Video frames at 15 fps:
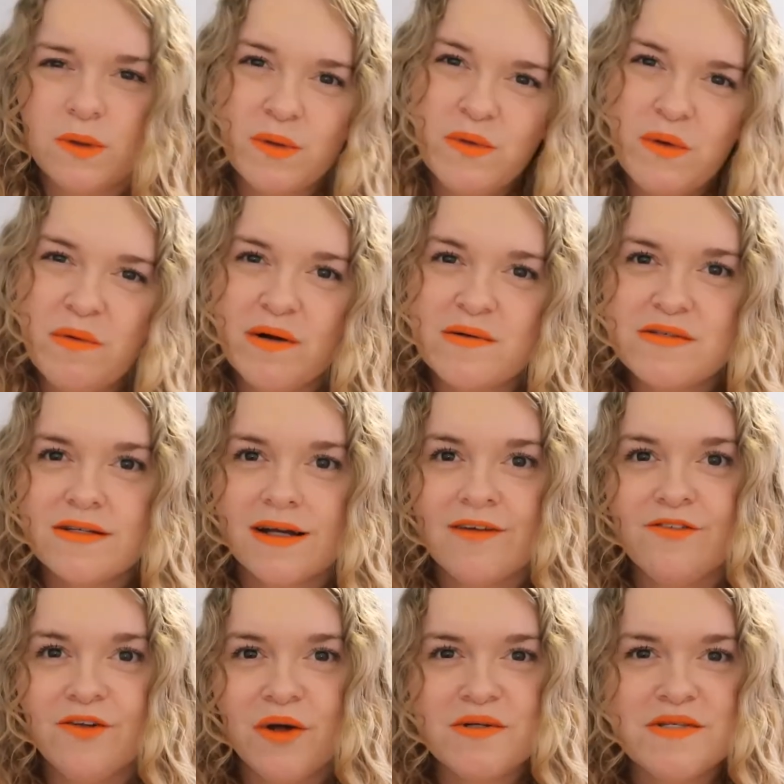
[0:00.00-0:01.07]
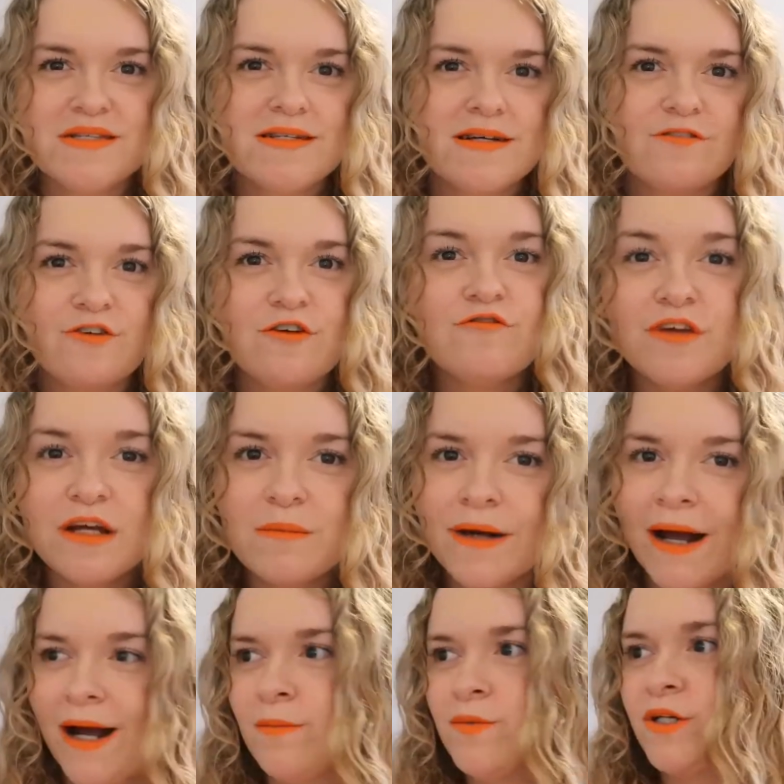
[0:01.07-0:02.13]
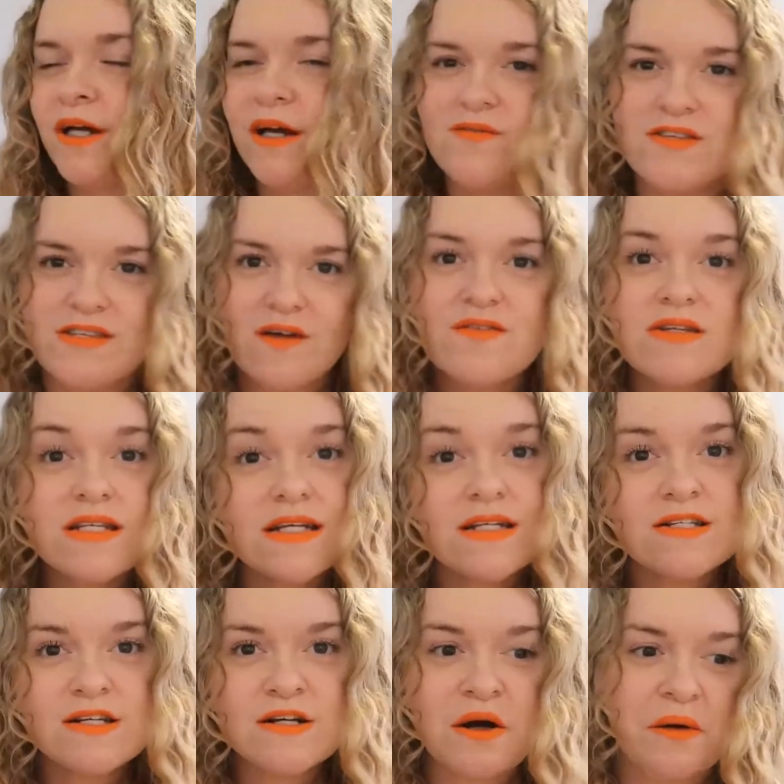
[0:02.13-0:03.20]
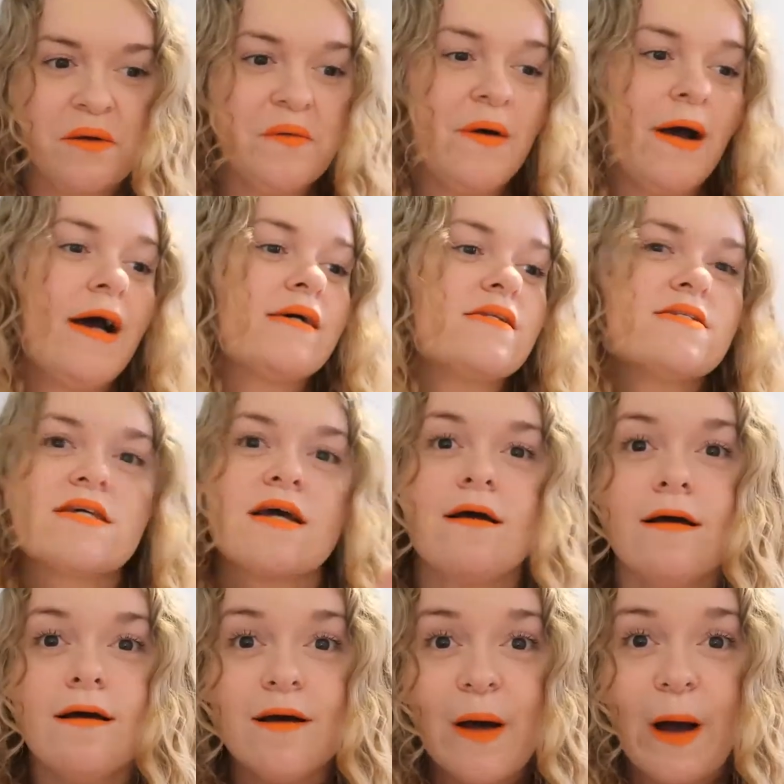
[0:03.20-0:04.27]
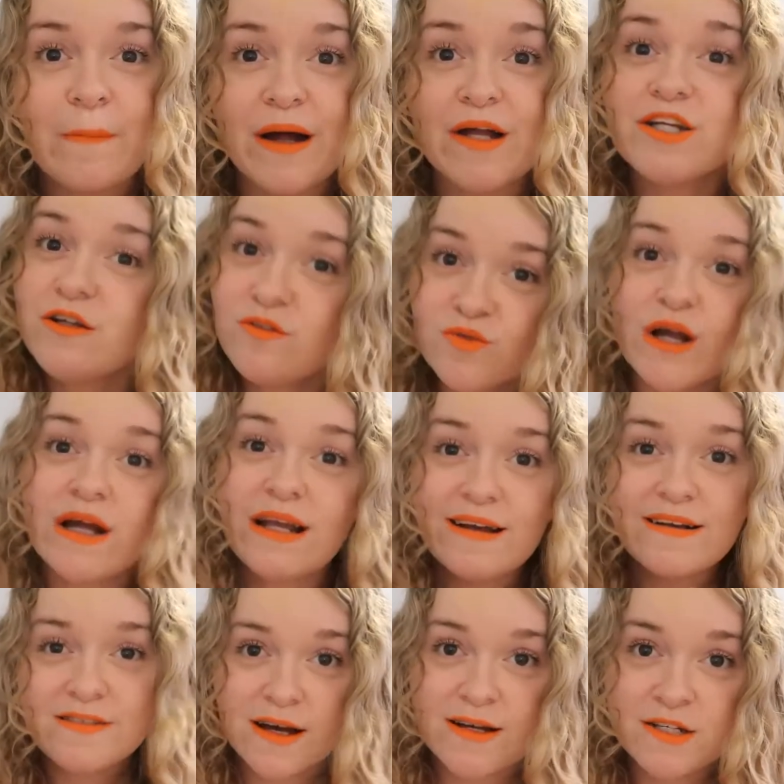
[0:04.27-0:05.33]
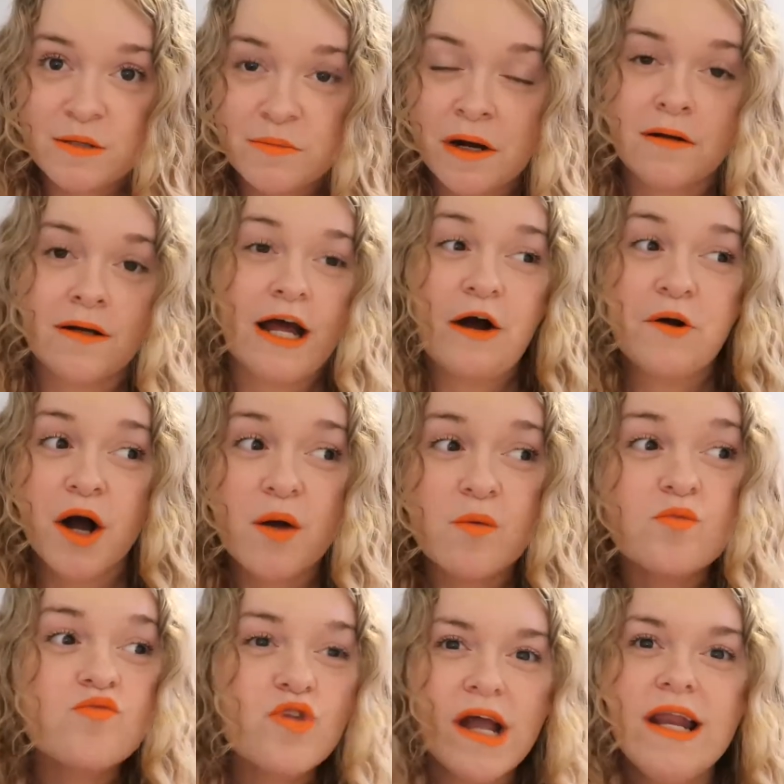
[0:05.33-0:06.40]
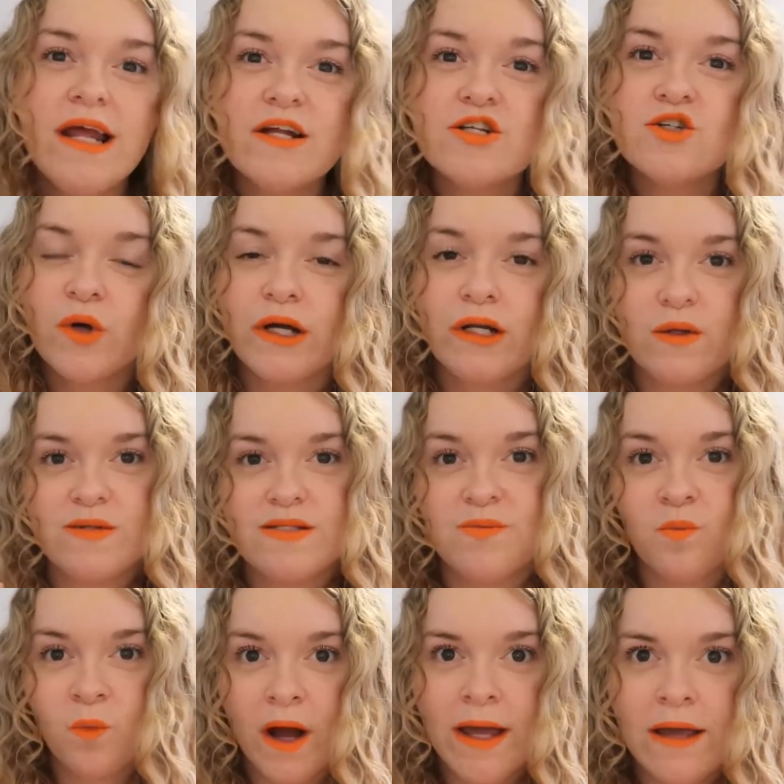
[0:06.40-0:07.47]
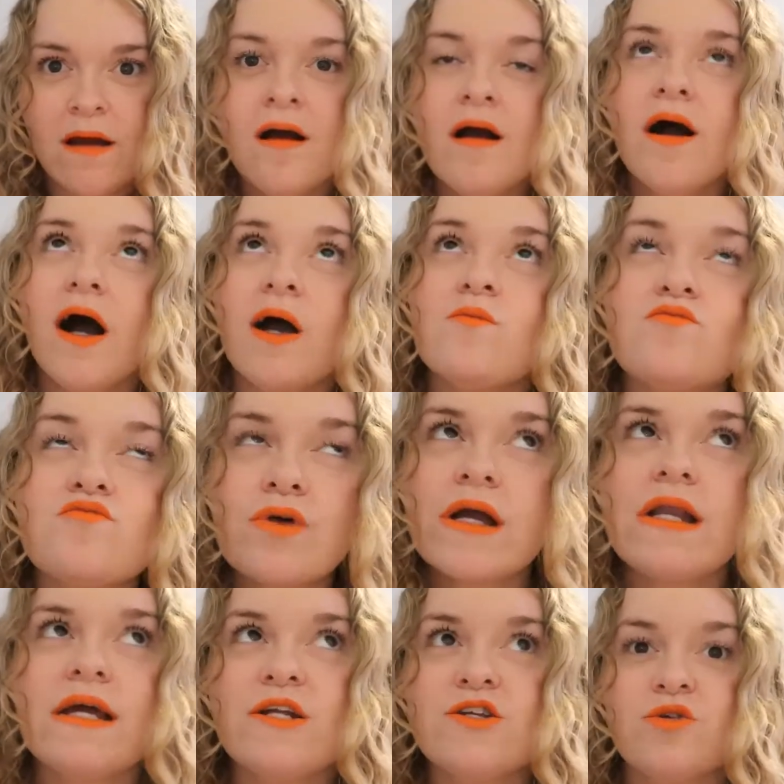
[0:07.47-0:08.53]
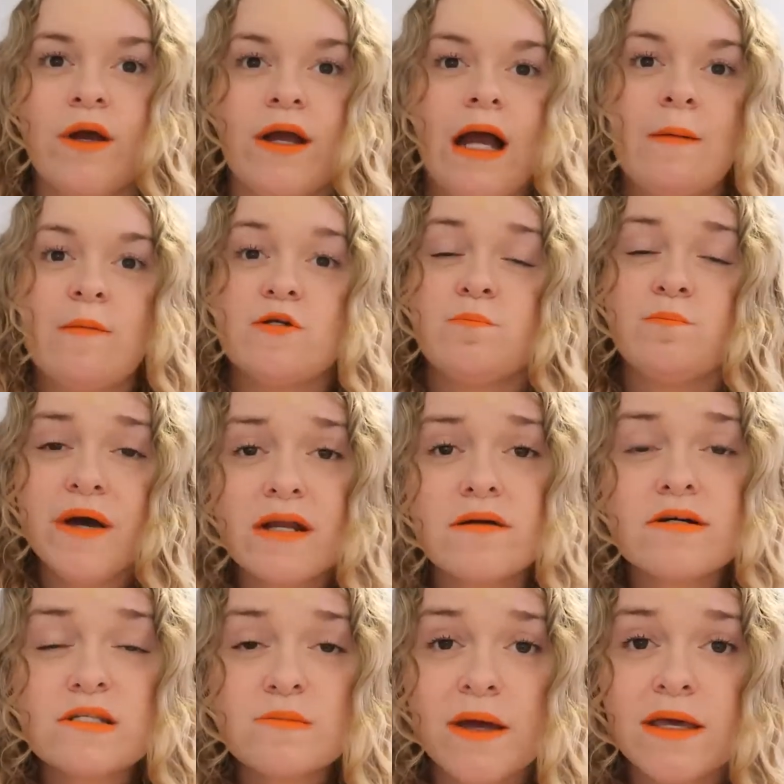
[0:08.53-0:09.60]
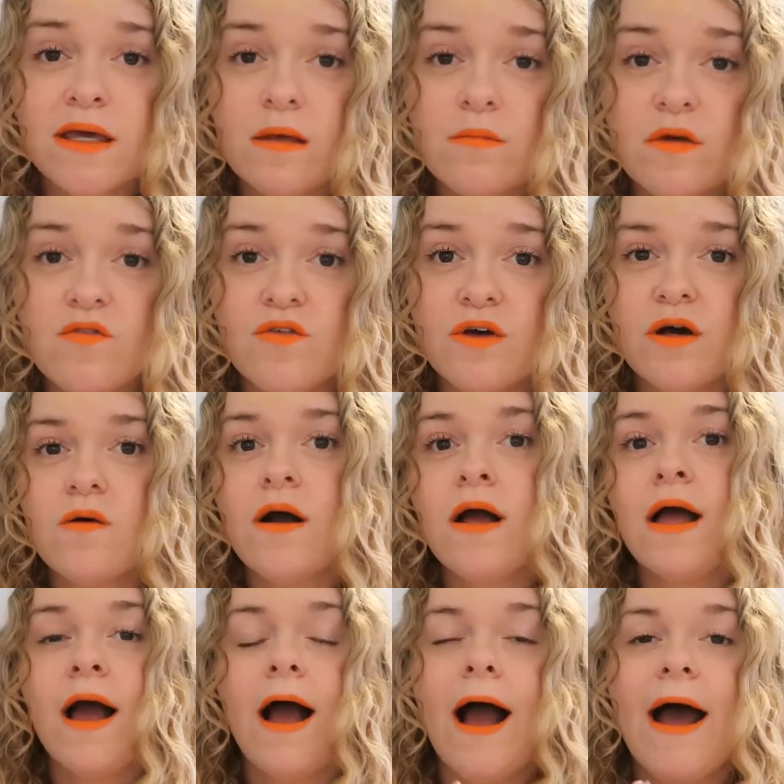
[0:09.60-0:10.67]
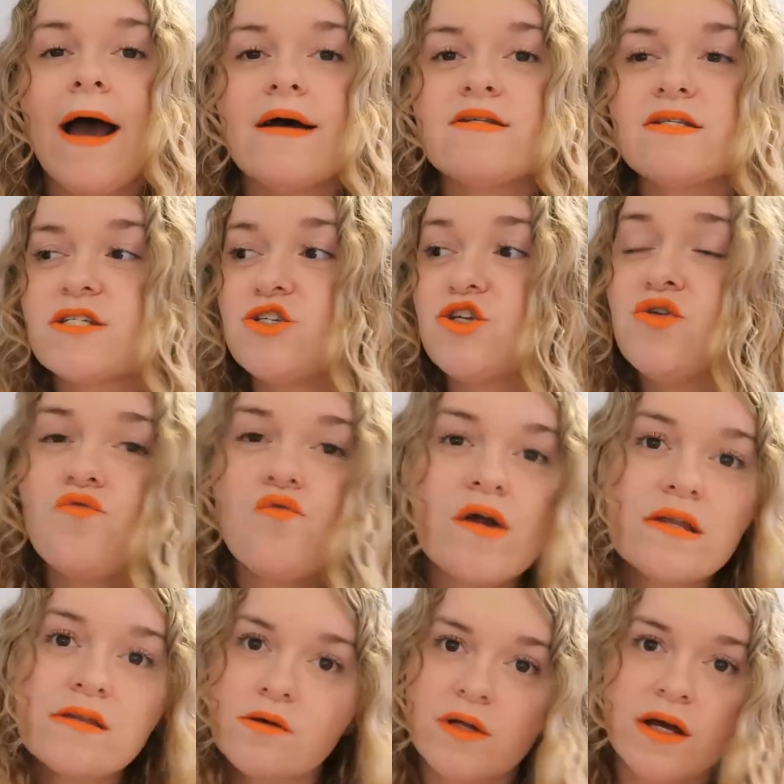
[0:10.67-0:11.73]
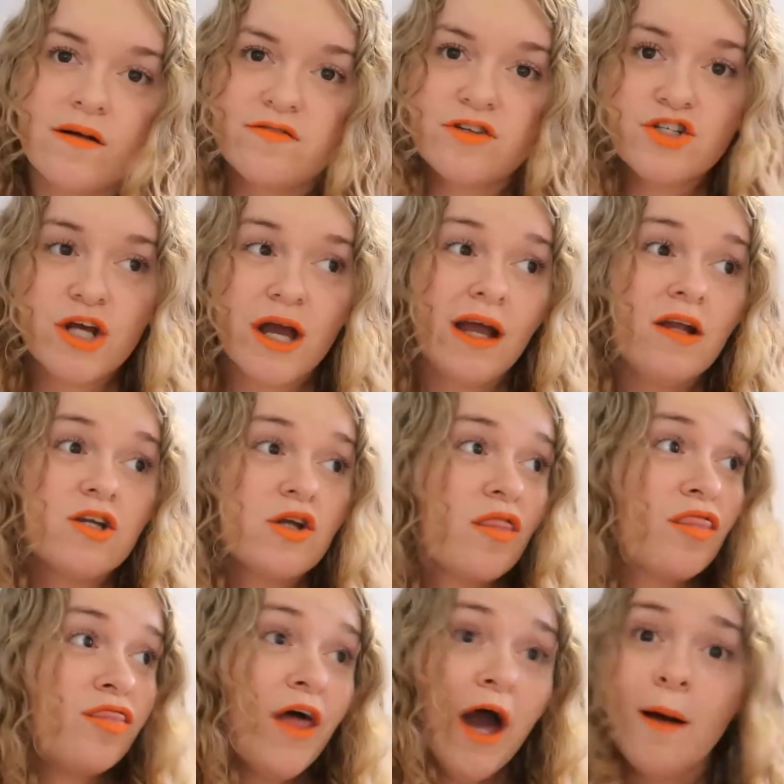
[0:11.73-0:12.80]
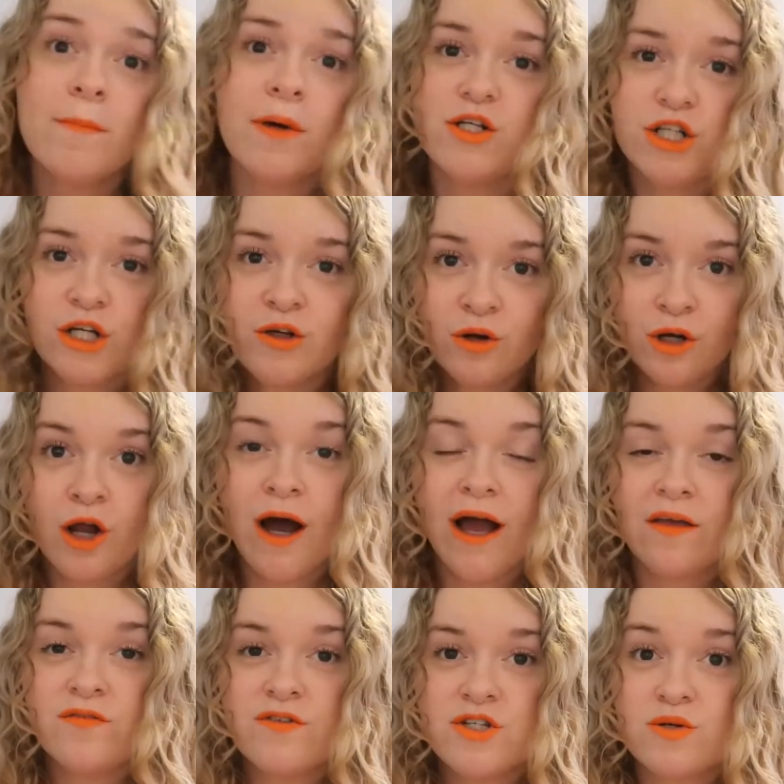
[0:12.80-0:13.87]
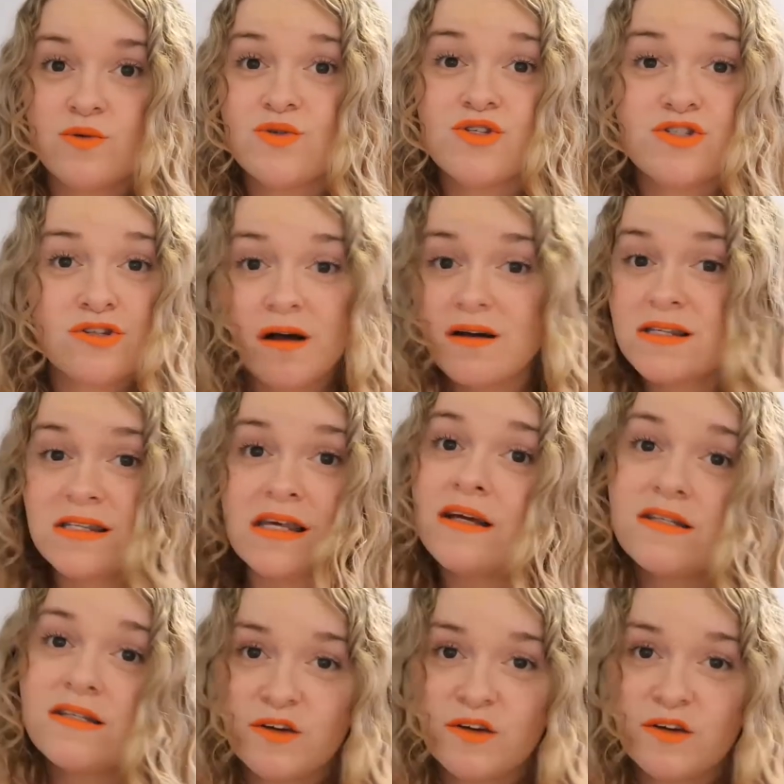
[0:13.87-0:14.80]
Almost. I've lost 15 pounds and I have 17 to go, and I'm actually really excited about now. I'm really enjoying losing weight. I'm really enjoying how much better it's making me feel. And you really don't have to change that much in your life to start seeing a